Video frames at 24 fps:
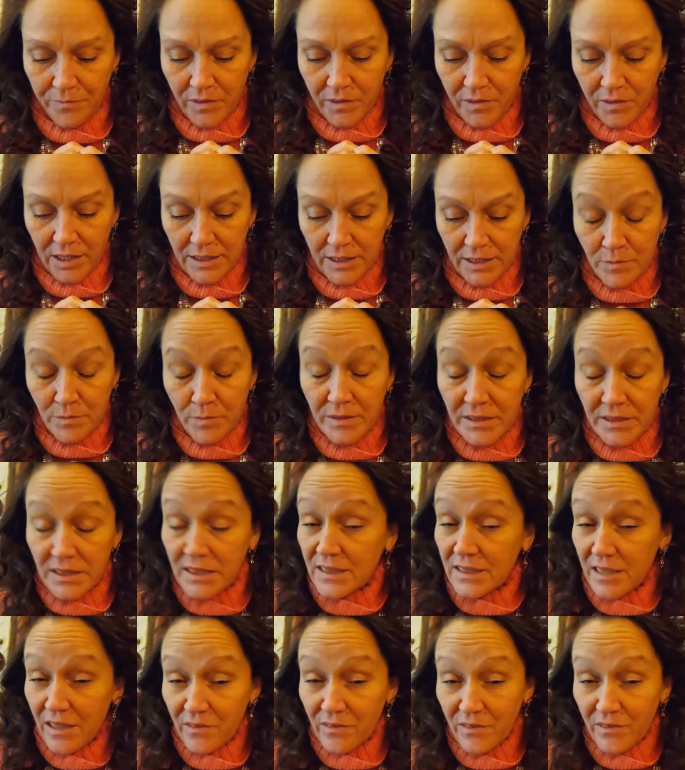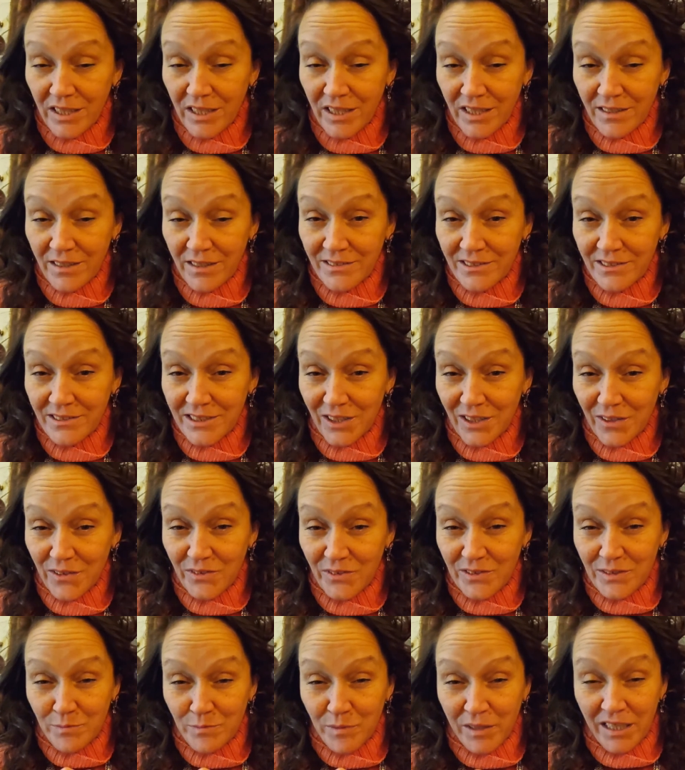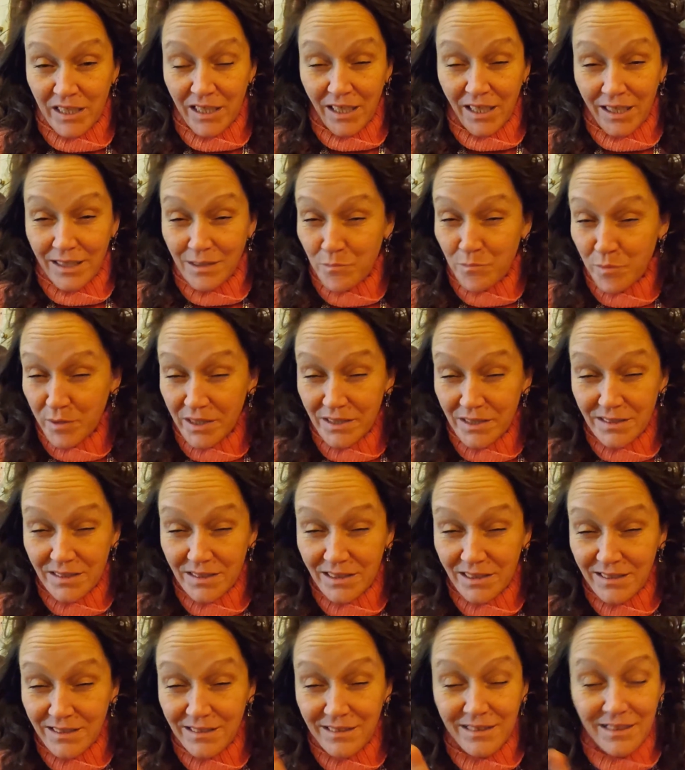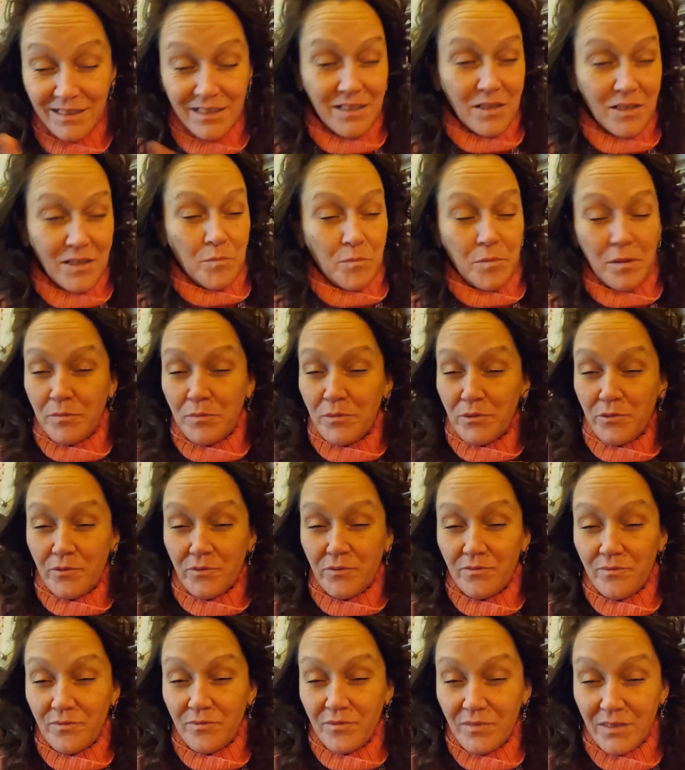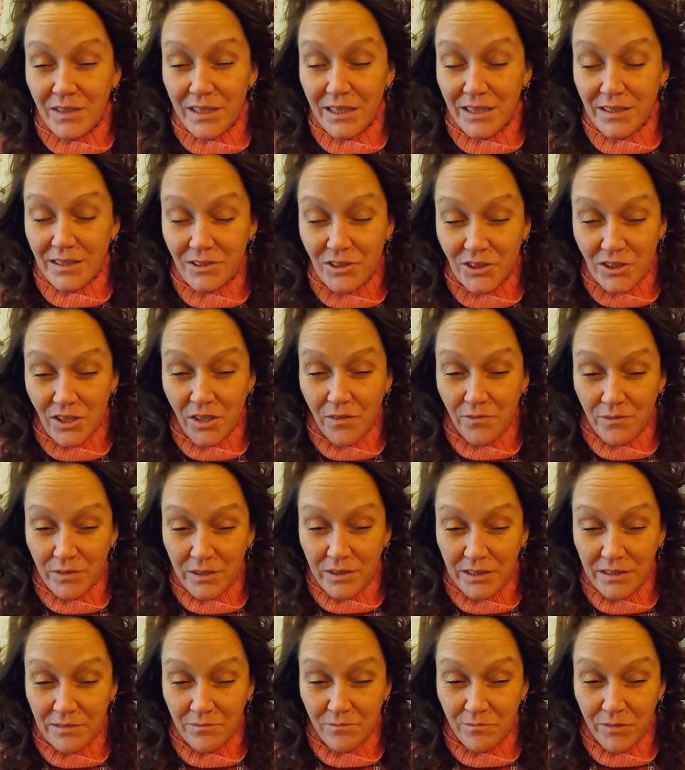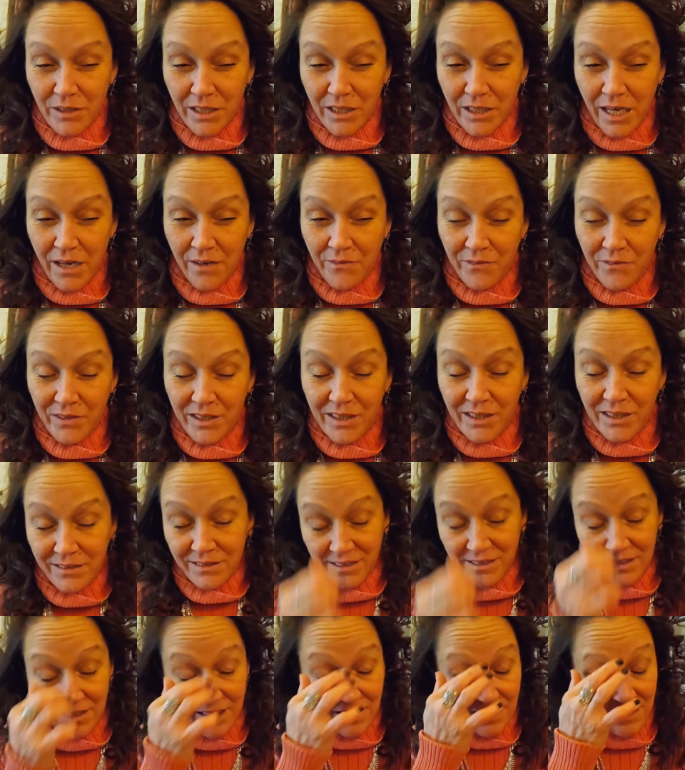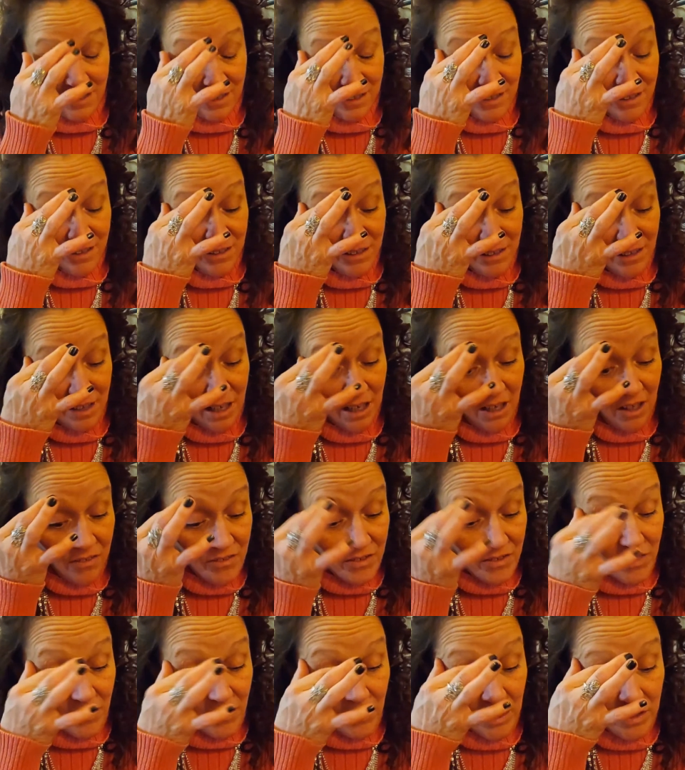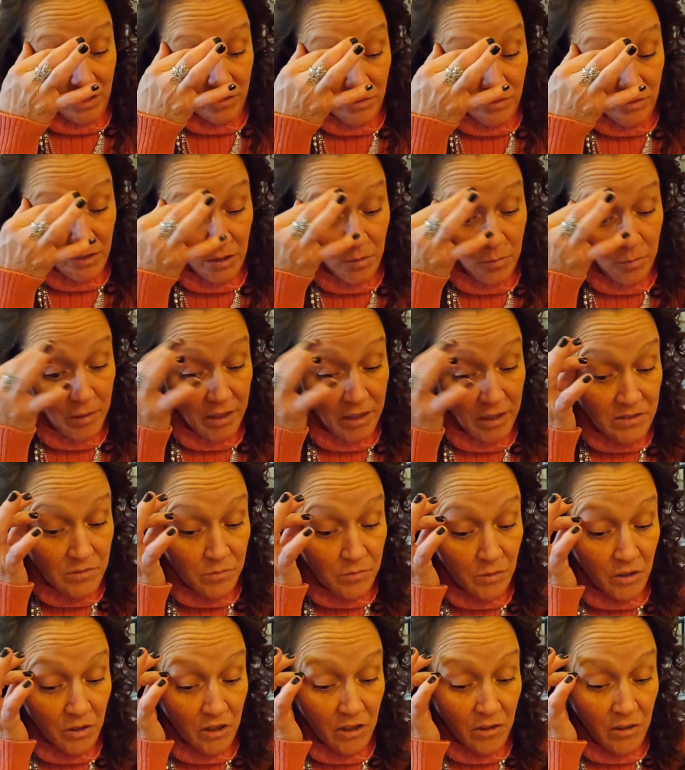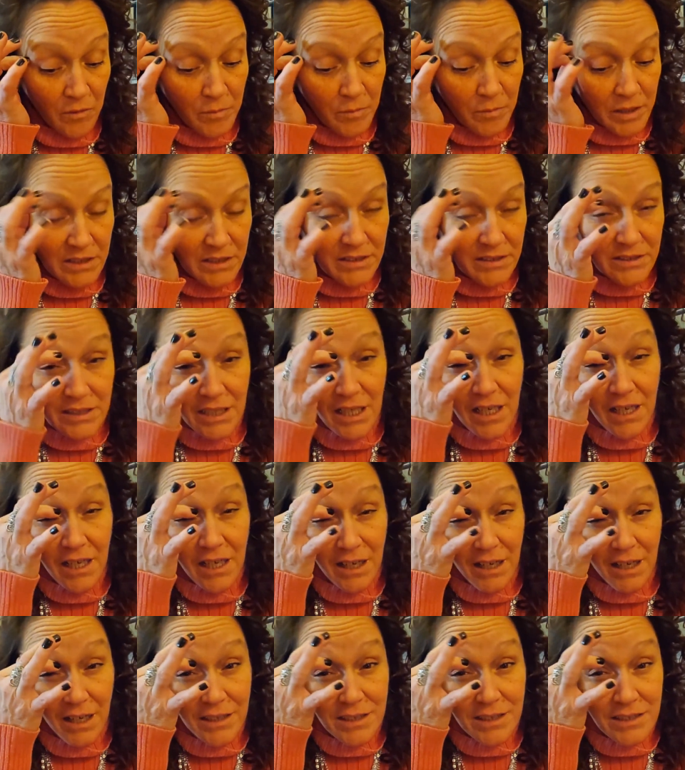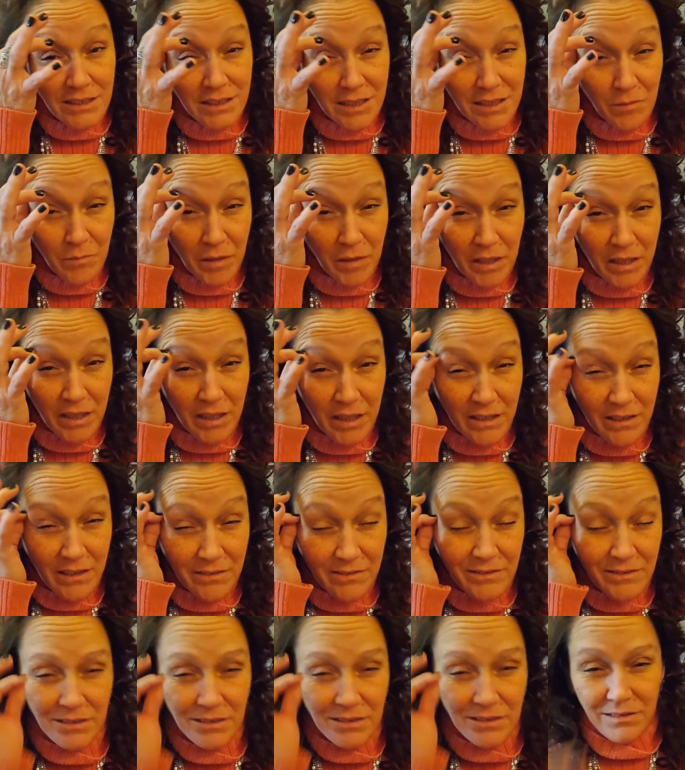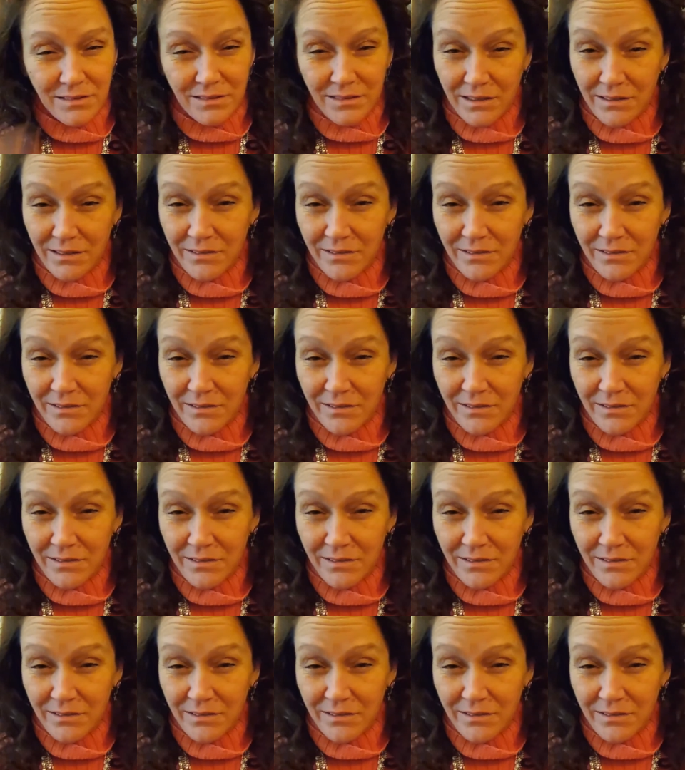It's been snowing here, so it's been kind of busy, you know. People need shoveling and what have you. Although I don't know about tomorrow because I just did my nails, so.